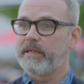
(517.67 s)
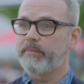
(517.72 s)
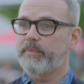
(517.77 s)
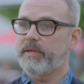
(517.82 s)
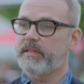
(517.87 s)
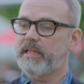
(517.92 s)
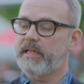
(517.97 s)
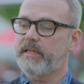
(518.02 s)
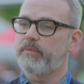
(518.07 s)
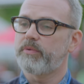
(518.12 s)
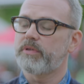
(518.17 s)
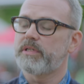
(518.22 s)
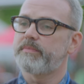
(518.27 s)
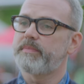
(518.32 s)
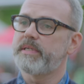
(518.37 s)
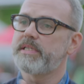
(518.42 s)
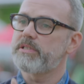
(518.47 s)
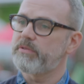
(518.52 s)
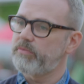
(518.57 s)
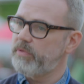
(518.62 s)
But they wanted
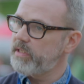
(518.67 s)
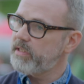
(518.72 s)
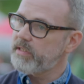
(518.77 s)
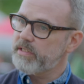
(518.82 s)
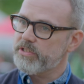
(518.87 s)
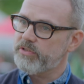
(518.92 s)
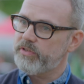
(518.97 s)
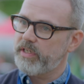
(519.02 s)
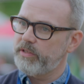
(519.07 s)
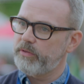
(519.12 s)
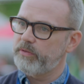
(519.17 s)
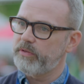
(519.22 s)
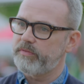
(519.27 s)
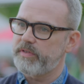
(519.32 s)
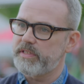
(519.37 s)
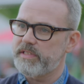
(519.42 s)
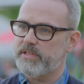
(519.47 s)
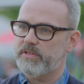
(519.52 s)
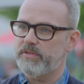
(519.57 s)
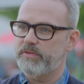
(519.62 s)
me to re-illustrate all of
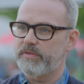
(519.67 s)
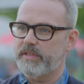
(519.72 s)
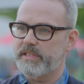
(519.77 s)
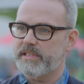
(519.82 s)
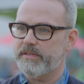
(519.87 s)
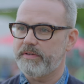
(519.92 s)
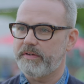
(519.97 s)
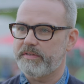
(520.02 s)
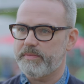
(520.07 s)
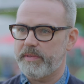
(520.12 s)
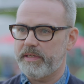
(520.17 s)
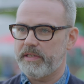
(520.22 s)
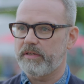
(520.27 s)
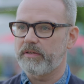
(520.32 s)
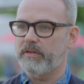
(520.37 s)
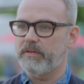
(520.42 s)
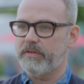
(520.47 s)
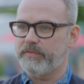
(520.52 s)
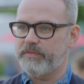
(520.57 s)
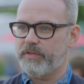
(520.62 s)
his stories, so I spent a
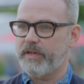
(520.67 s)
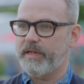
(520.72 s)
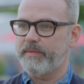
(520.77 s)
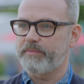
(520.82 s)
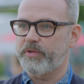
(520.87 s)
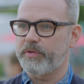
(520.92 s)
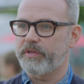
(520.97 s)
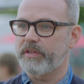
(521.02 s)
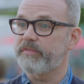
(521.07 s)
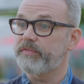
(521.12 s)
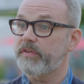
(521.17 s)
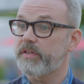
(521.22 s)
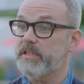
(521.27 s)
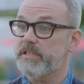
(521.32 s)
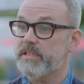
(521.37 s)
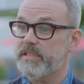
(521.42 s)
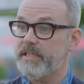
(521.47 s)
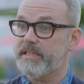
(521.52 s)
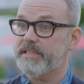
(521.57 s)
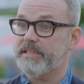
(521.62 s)
lot of time doing the
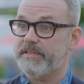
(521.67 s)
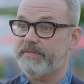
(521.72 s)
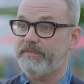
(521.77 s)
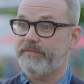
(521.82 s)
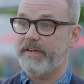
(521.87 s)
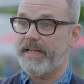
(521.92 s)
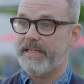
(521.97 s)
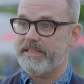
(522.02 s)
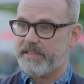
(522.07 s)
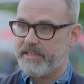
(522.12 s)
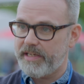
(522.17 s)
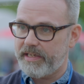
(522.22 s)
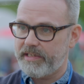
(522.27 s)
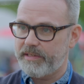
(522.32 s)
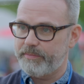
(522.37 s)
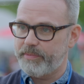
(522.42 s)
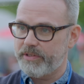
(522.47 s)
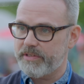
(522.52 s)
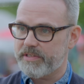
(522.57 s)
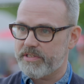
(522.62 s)
first six Flat
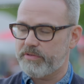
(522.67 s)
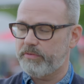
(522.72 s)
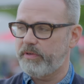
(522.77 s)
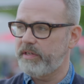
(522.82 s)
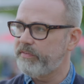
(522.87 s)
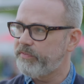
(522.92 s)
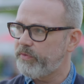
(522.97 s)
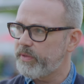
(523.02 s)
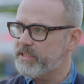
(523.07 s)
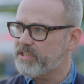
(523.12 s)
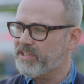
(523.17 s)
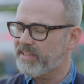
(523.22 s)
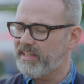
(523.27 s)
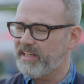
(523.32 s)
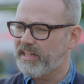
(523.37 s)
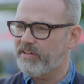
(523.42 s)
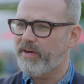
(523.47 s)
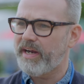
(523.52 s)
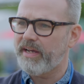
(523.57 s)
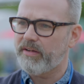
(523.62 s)
Stanley books, three of which I
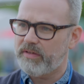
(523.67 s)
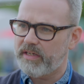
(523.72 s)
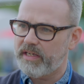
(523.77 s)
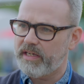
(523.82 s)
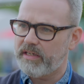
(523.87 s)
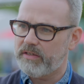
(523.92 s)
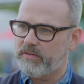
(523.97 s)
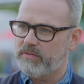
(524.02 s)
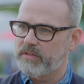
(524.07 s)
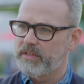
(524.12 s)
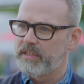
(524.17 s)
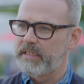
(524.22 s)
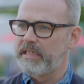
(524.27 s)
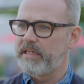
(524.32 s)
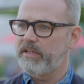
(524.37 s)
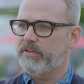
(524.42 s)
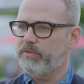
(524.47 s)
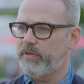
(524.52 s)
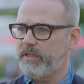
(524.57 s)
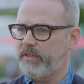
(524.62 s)
think are out now,
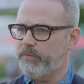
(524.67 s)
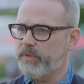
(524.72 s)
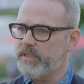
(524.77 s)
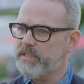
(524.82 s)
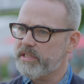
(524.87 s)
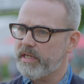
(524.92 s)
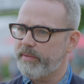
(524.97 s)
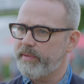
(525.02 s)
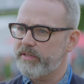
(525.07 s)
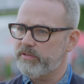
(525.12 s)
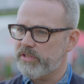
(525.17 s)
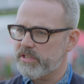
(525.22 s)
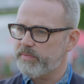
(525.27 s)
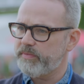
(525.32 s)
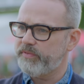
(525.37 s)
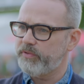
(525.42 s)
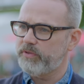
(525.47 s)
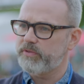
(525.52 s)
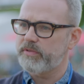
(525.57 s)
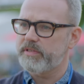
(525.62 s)
three of which come out just
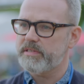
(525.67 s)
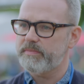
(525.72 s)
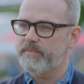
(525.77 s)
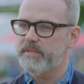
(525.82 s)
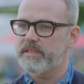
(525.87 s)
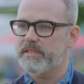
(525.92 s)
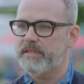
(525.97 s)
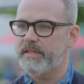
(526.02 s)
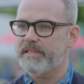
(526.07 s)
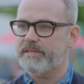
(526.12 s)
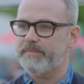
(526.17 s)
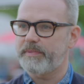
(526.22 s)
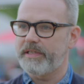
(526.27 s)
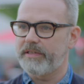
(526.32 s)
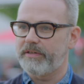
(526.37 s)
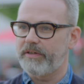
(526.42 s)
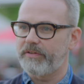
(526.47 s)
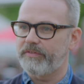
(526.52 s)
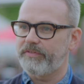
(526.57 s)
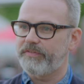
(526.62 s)
before Christmas, so that's been
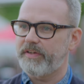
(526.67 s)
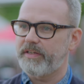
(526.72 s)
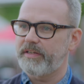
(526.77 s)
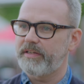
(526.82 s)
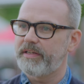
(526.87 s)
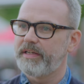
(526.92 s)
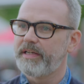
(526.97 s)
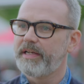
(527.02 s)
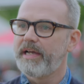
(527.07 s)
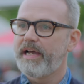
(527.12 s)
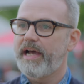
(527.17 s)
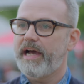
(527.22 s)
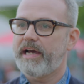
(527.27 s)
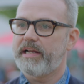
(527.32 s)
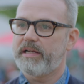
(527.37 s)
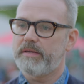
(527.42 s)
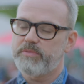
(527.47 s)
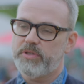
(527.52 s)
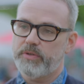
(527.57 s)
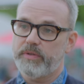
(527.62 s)
a lot of fun.
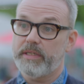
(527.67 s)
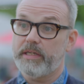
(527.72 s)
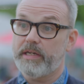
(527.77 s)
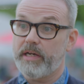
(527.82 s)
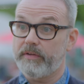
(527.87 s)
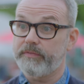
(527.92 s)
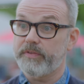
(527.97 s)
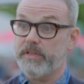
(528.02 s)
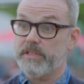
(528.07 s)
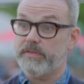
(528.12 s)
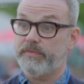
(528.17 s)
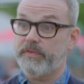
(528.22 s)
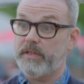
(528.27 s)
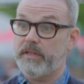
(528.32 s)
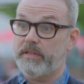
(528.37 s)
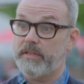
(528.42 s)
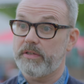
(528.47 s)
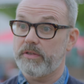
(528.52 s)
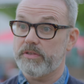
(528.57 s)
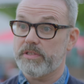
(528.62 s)
And I'm doing covers
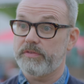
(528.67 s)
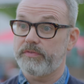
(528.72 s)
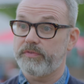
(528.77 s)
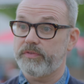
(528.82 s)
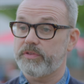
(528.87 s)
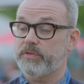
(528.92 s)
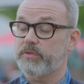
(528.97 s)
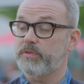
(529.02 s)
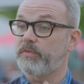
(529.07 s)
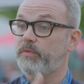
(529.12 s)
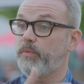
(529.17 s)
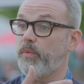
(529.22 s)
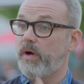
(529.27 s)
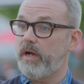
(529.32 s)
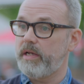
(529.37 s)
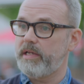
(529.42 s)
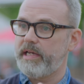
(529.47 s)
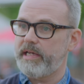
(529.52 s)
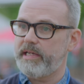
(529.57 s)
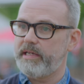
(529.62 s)
for lots of sort of
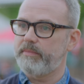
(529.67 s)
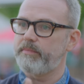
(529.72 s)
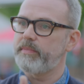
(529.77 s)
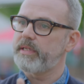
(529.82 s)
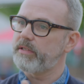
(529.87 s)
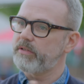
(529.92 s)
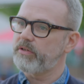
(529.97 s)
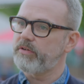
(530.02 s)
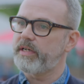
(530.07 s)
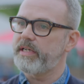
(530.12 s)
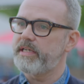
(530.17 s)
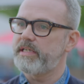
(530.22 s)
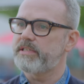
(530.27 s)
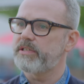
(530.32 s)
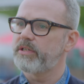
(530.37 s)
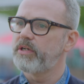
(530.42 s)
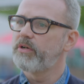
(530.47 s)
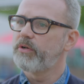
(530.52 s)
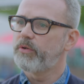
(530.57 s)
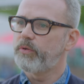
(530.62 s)
YA and middle grade
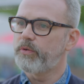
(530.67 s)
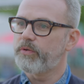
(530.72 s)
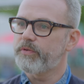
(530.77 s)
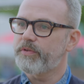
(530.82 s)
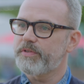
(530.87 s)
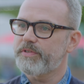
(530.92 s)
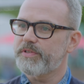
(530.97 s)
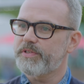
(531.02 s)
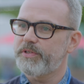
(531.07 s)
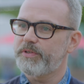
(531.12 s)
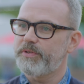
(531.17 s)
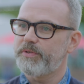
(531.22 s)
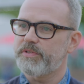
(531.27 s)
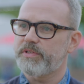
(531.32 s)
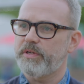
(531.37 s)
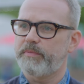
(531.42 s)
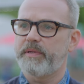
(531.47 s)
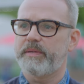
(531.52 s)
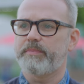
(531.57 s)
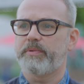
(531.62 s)
authors too,
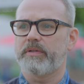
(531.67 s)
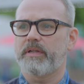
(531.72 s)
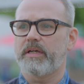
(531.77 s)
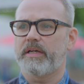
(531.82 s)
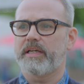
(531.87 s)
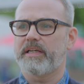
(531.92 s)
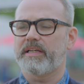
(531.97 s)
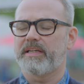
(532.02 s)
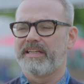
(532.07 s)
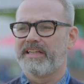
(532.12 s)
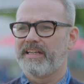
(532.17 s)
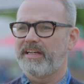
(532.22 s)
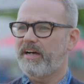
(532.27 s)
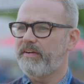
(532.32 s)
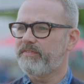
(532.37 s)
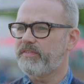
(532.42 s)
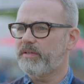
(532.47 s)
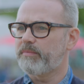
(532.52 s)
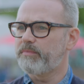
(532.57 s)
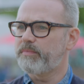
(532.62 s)
so people like,
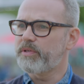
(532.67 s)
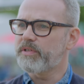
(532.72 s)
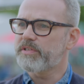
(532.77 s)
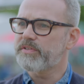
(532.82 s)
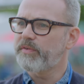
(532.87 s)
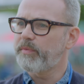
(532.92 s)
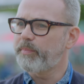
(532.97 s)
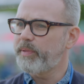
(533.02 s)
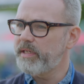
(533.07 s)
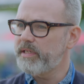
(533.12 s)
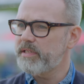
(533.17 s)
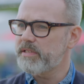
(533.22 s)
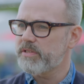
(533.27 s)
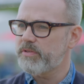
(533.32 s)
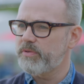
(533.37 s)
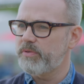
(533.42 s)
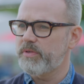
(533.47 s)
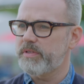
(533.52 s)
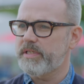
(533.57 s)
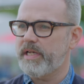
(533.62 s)
I've done books for Piers
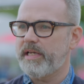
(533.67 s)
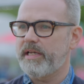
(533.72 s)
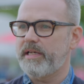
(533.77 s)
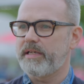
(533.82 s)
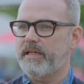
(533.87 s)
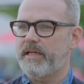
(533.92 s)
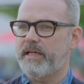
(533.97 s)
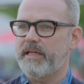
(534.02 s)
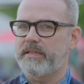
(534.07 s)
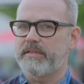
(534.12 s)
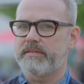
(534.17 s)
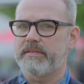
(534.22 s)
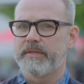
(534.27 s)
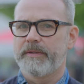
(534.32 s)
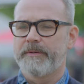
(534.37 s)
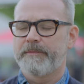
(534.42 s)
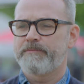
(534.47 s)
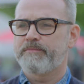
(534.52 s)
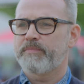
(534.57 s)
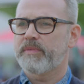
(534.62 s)
Torday and
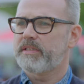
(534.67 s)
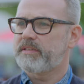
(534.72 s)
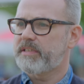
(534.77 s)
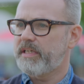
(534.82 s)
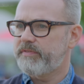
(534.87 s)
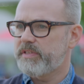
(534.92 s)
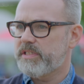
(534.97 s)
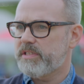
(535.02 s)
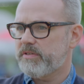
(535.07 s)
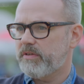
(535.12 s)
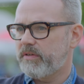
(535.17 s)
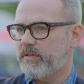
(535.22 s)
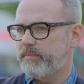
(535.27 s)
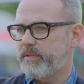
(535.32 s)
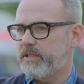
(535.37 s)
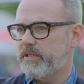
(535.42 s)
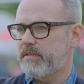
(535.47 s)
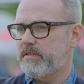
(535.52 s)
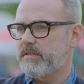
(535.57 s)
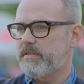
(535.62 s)
David
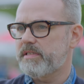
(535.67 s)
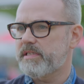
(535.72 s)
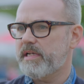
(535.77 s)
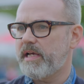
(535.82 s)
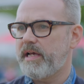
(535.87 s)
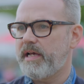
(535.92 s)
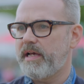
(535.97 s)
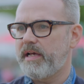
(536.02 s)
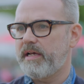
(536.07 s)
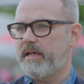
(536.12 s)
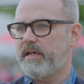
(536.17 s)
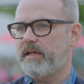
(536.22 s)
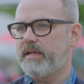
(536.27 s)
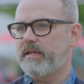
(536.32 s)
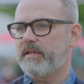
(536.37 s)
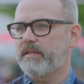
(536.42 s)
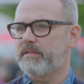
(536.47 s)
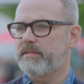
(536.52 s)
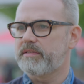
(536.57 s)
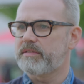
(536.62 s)
Solomons
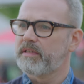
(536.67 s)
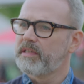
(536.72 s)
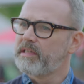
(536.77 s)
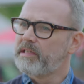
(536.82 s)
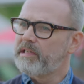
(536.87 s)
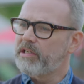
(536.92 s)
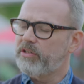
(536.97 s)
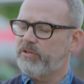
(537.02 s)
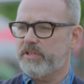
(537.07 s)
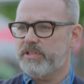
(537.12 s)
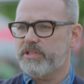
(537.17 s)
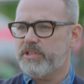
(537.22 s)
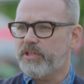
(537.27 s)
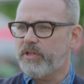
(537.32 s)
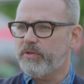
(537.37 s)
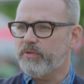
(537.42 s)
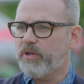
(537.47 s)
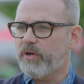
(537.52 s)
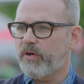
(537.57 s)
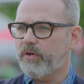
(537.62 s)
and Christian
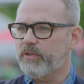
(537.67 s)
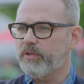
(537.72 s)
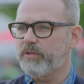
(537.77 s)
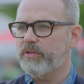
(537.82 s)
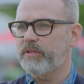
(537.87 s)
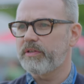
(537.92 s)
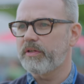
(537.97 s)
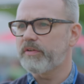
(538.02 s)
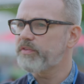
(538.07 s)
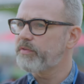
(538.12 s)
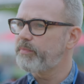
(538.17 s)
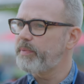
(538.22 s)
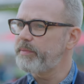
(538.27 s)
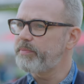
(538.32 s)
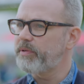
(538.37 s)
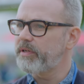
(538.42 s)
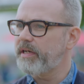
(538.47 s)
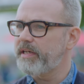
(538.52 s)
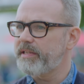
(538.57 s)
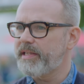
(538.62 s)
O'Connell, lots of
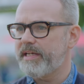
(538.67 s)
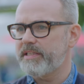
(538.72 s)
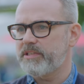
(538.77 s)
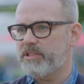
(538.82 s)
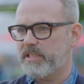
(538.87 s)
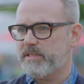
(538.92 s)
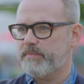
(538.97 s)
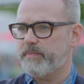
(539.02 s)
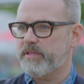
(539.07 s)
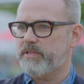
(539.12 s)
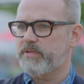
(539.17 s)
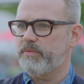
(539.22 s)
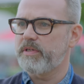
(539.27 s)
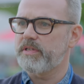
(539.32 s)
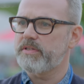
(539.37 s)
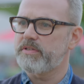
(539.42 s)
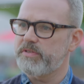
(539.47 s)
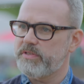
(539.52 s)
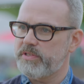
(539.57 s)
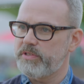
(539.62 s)
people like that. Jess
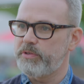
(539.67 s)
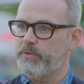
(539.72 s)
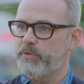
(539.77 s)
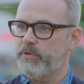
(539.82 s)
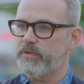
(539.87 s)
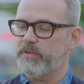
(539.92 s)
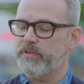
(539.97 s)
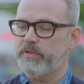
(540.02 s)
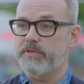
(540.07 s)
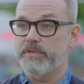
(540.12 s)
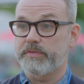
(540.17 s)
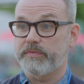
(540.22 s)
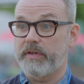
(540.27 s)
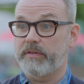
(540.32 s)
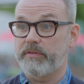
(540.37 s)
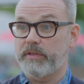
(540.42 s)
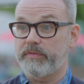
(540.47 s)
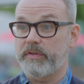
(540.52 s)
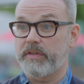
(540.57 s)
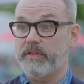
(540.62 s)
Butterworth, who's a new author, he's
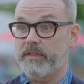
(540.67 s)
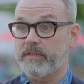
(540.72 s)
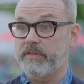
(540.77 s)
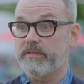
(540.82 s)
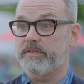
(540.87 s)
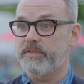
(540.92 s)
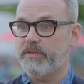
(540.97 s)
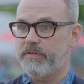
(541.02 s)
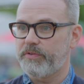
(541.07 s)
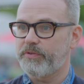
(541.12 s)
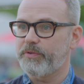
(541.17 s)
very, very good too.